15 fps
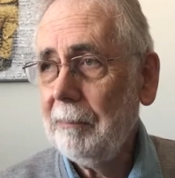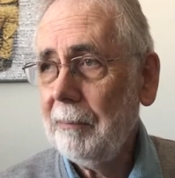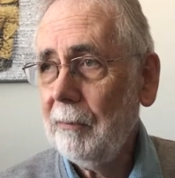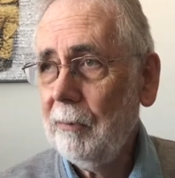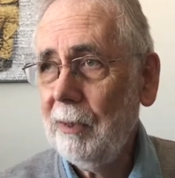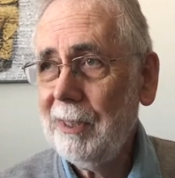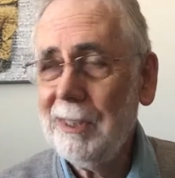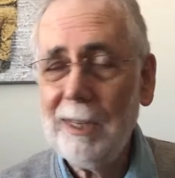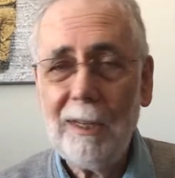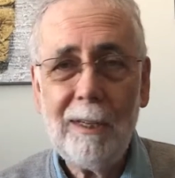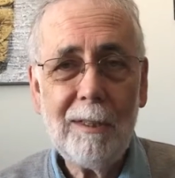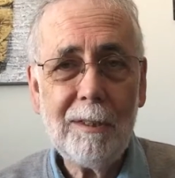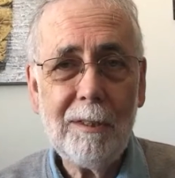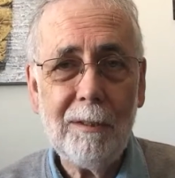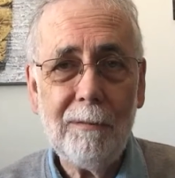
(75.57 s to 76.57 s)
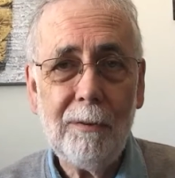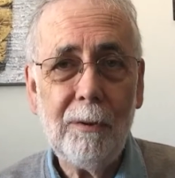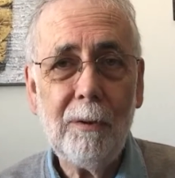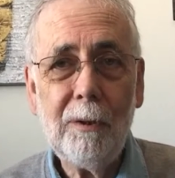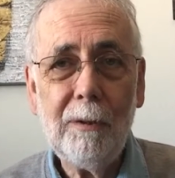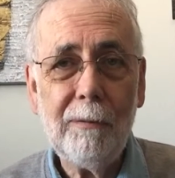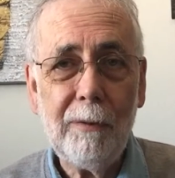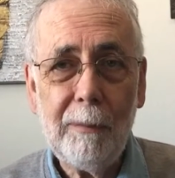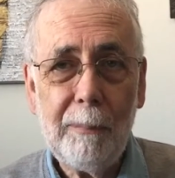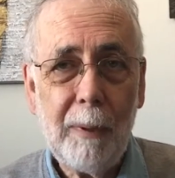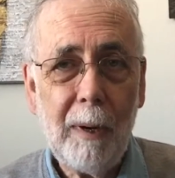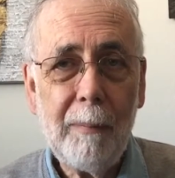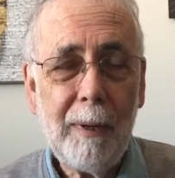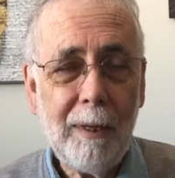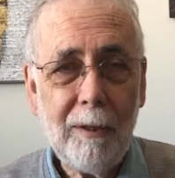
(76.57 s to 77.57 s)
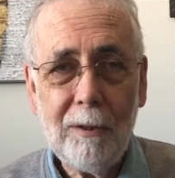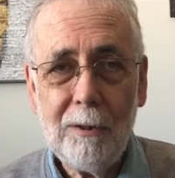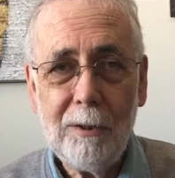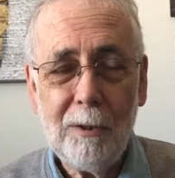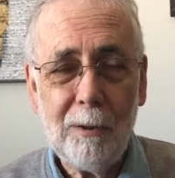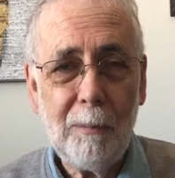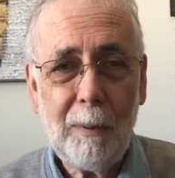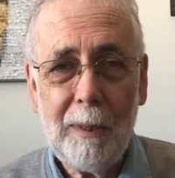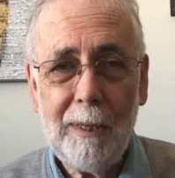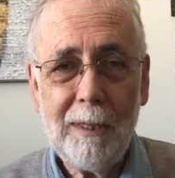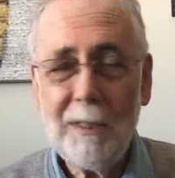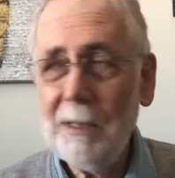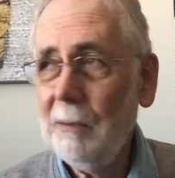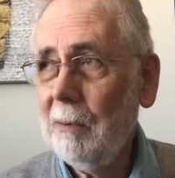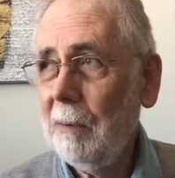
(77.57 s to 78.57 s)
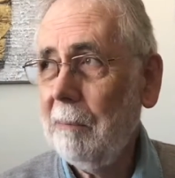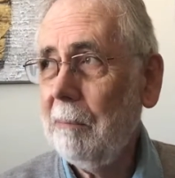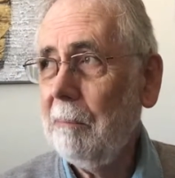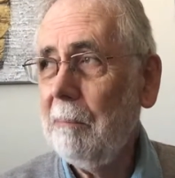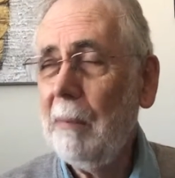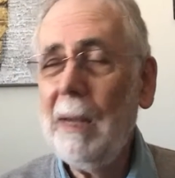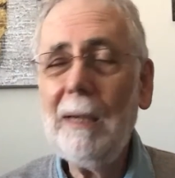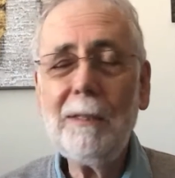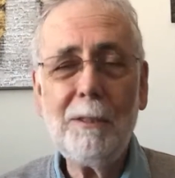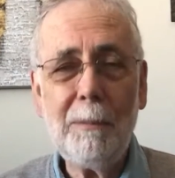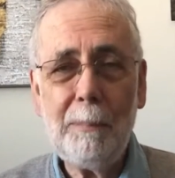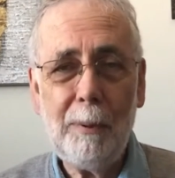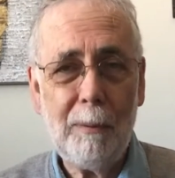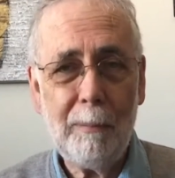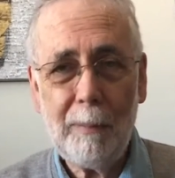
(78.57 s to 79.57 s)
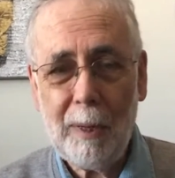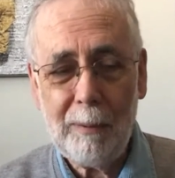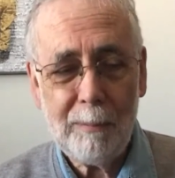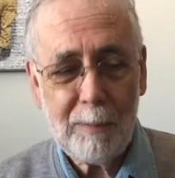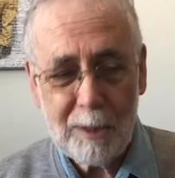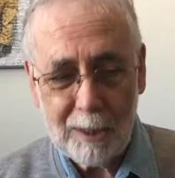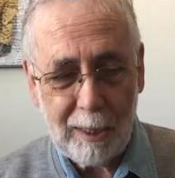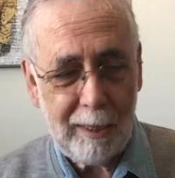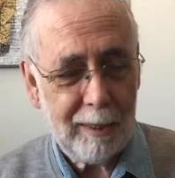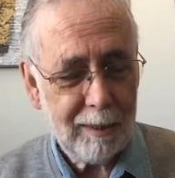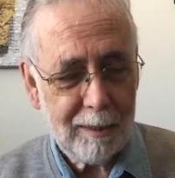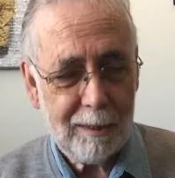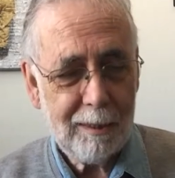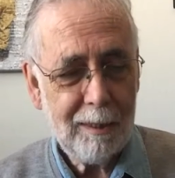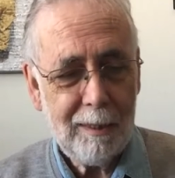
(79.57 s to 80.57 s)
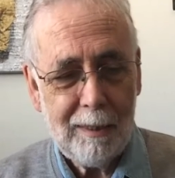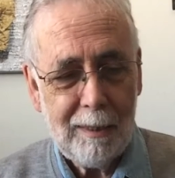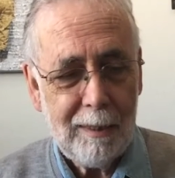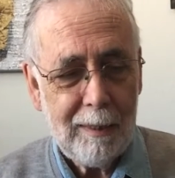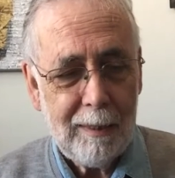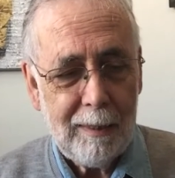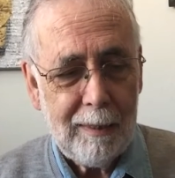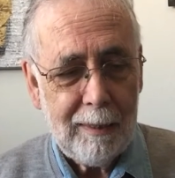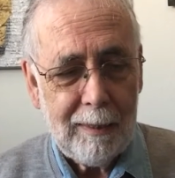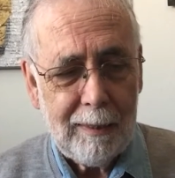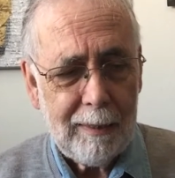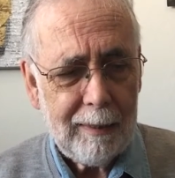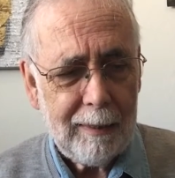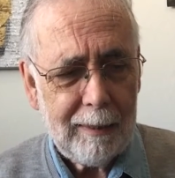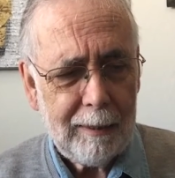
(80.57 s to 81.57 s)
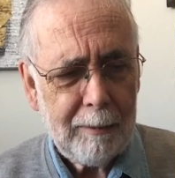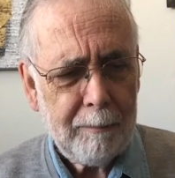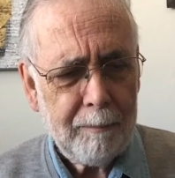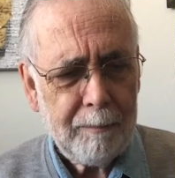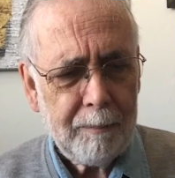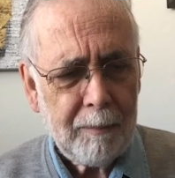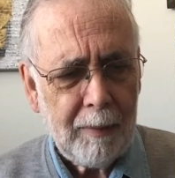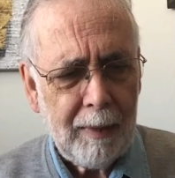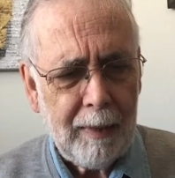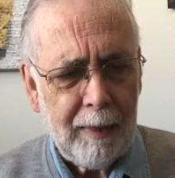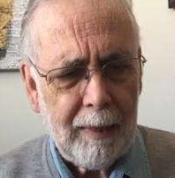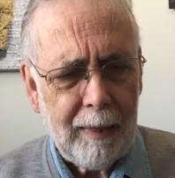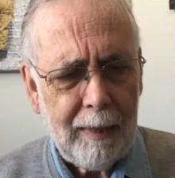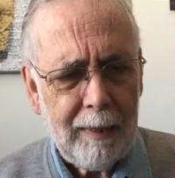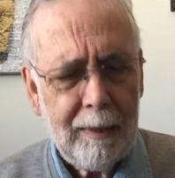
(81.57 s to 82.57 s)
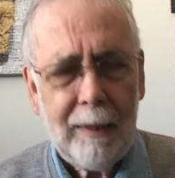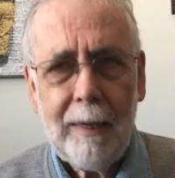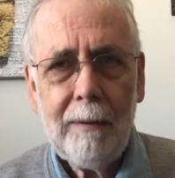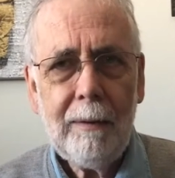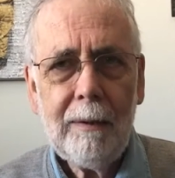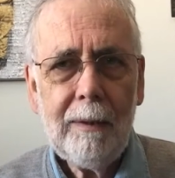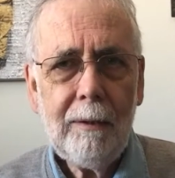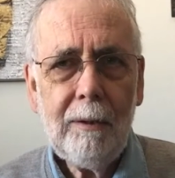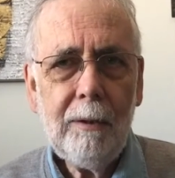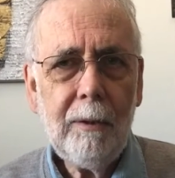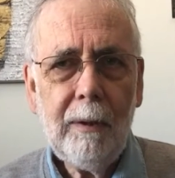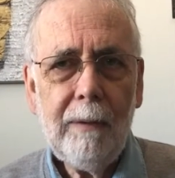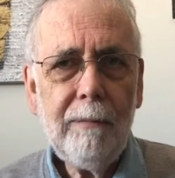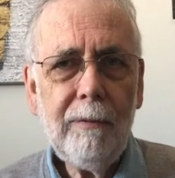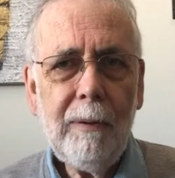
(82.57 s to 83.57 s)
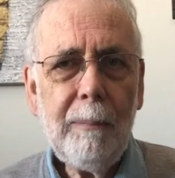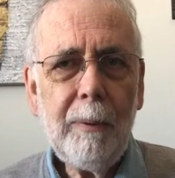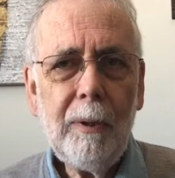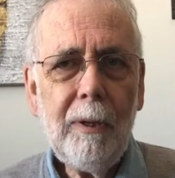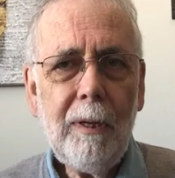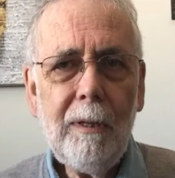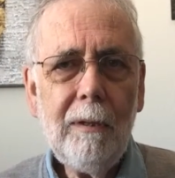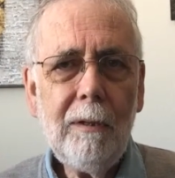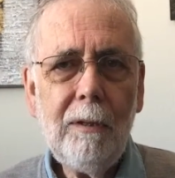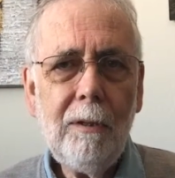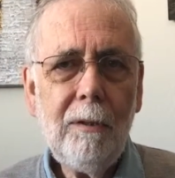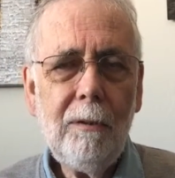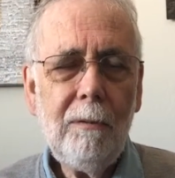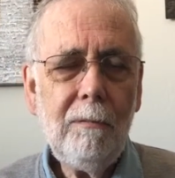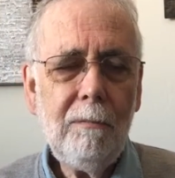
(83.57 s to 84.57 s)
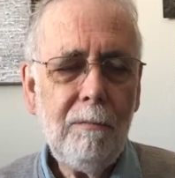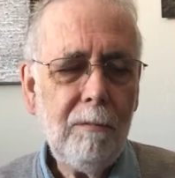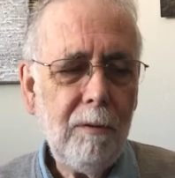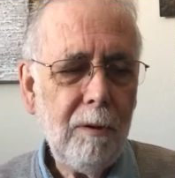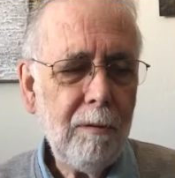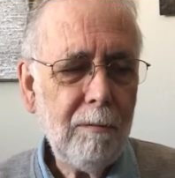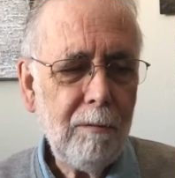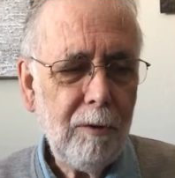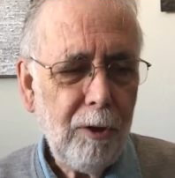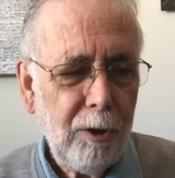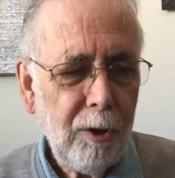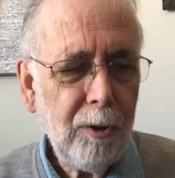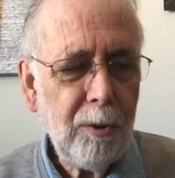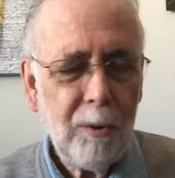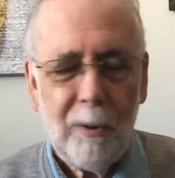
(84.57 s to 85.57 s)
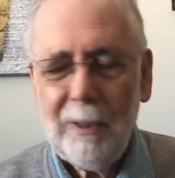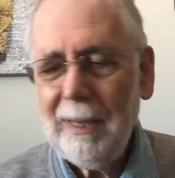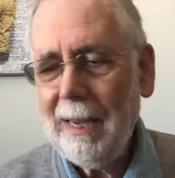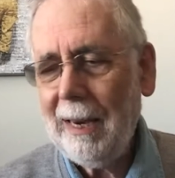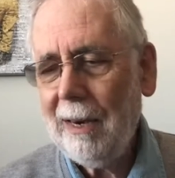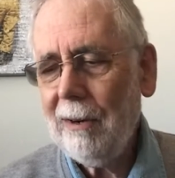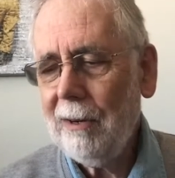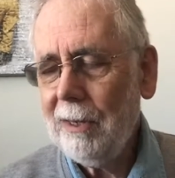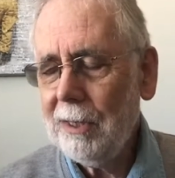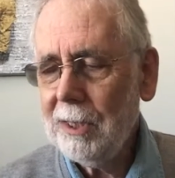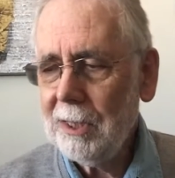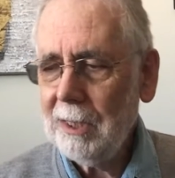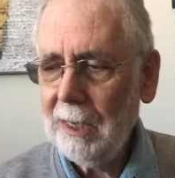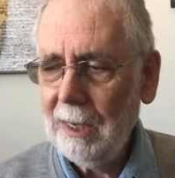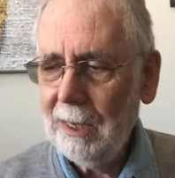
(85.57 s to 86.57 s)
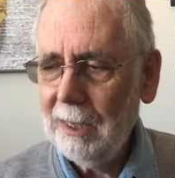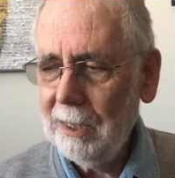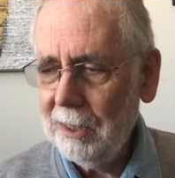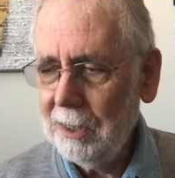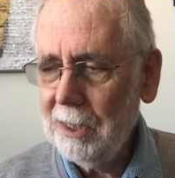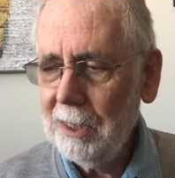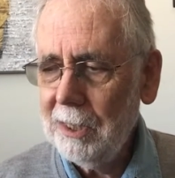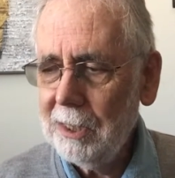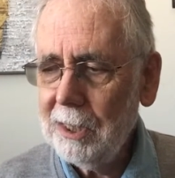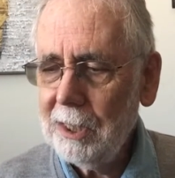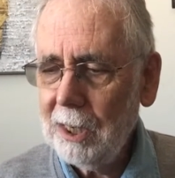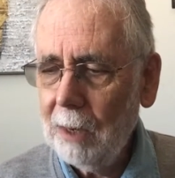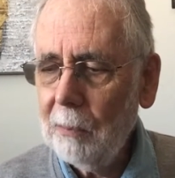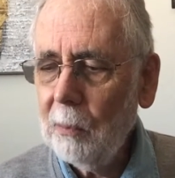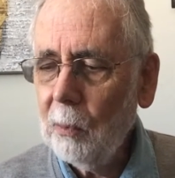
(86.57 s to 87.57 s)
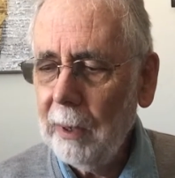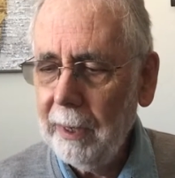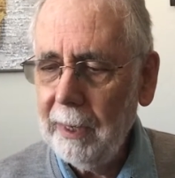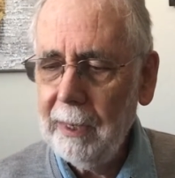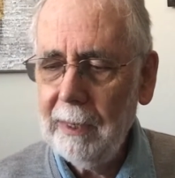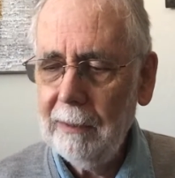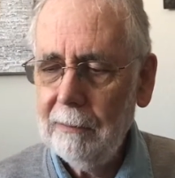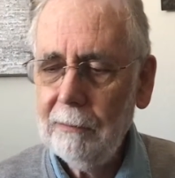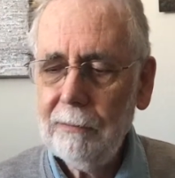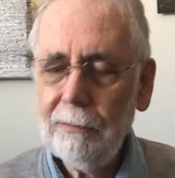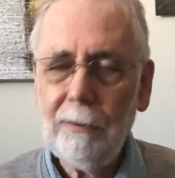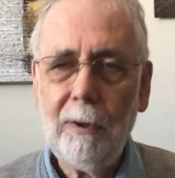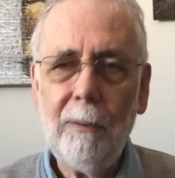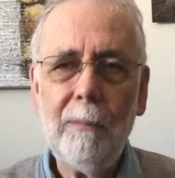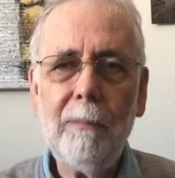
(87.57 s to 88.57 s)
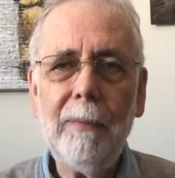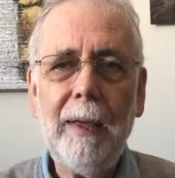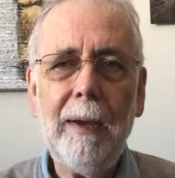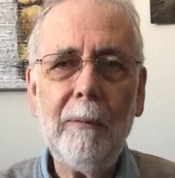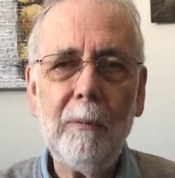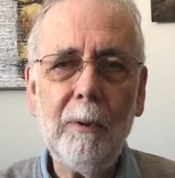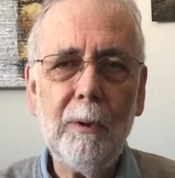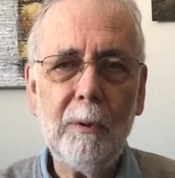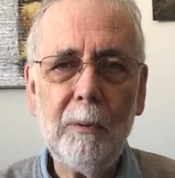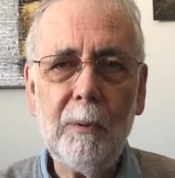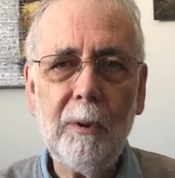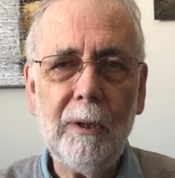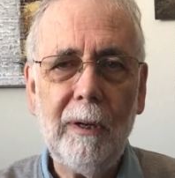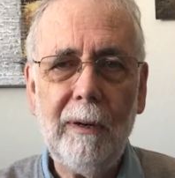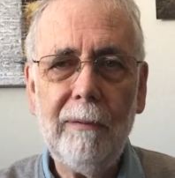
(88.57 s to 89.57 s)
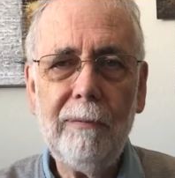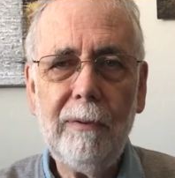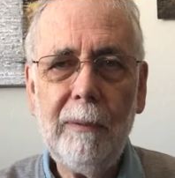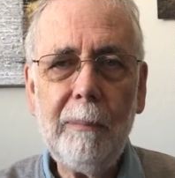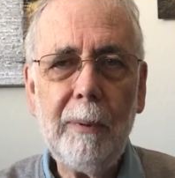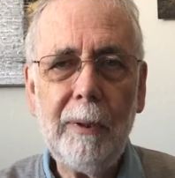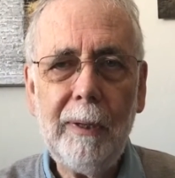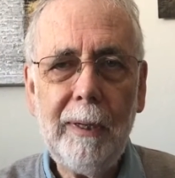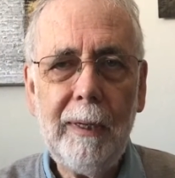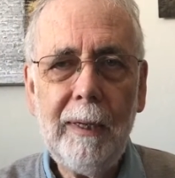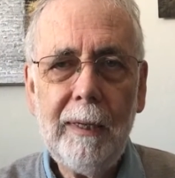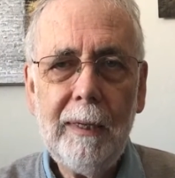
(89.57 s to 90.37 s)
results of all of the bombing that took place. There were multiple bomb sites, and you know, everybody that you knew carried scars in some way from that World War. Everybody